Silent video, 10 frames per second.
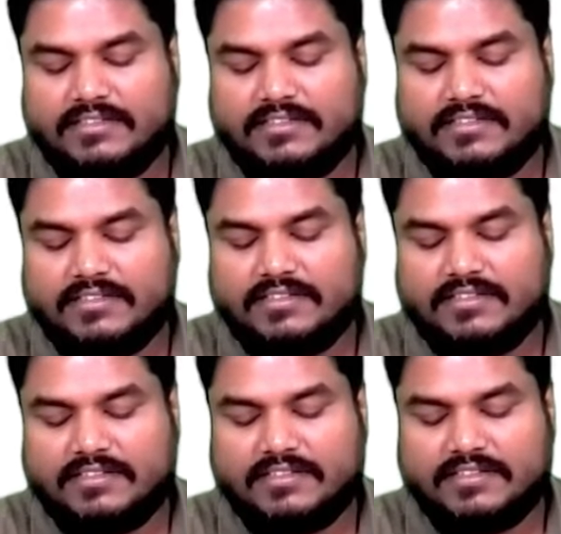
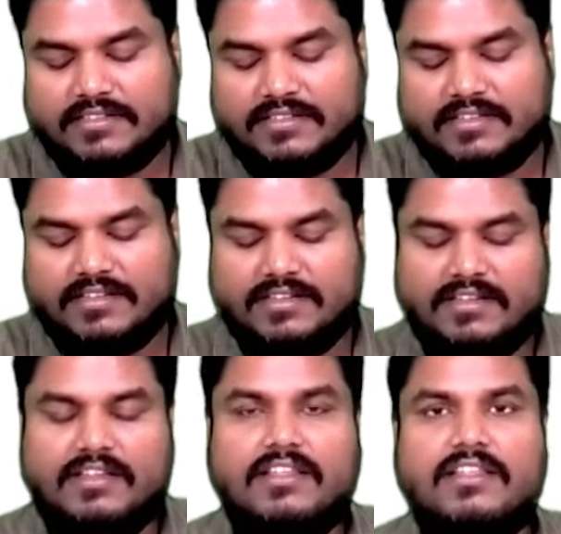
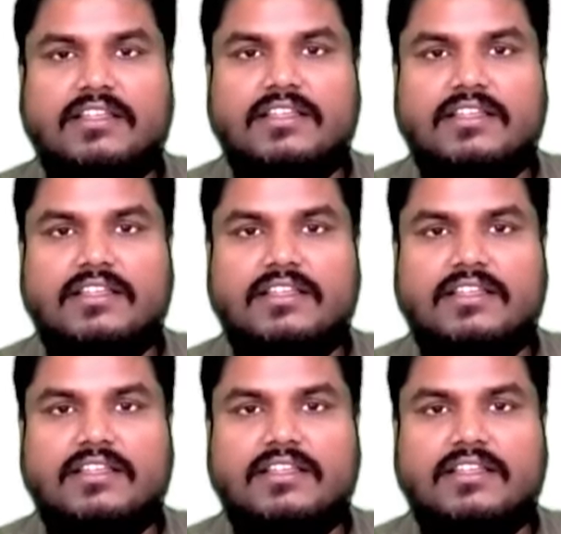[no speech]